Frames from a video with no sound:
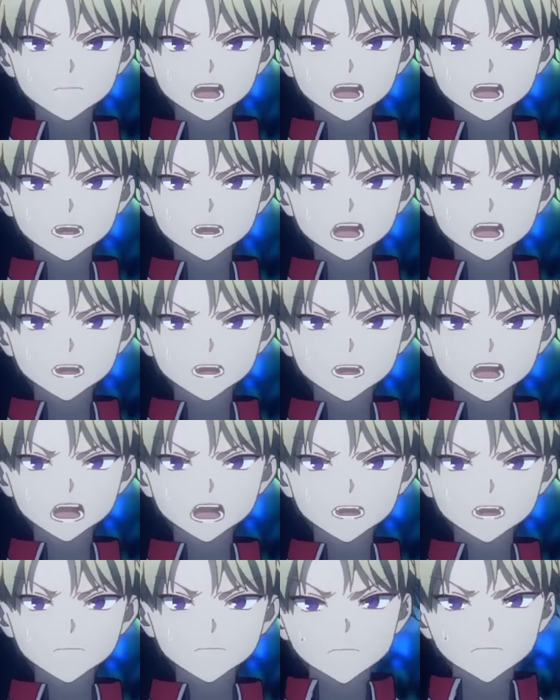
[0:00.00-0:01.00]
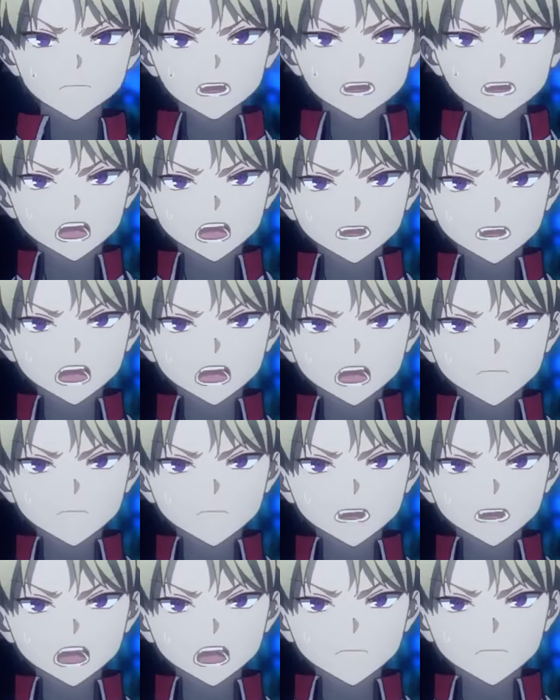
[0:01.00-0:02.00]
Johan, realizing
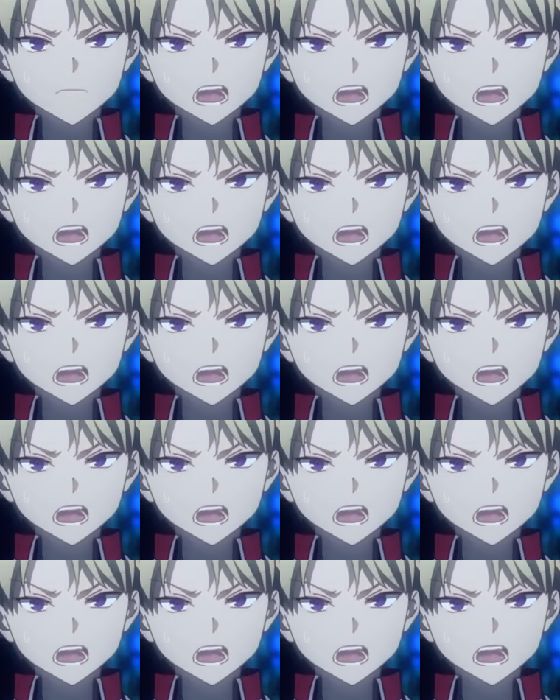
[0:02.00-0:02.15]
Millicent's true